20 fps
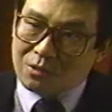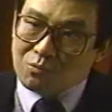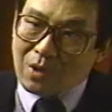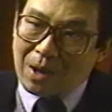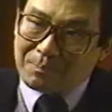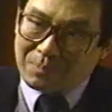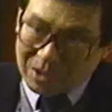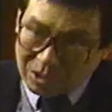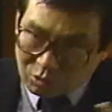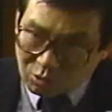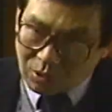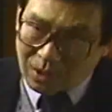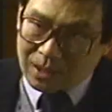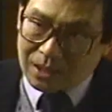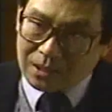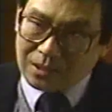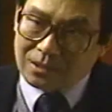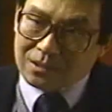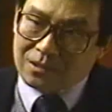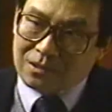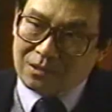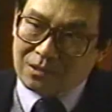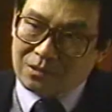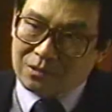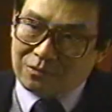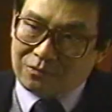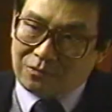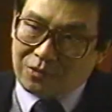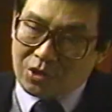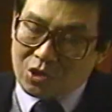repertoire
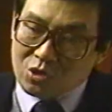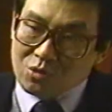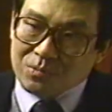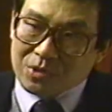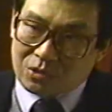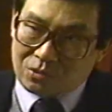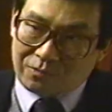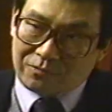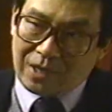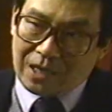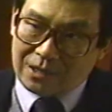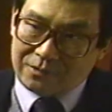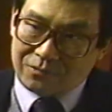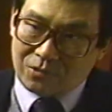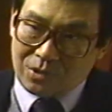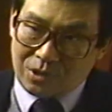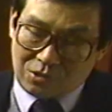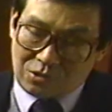for human survival in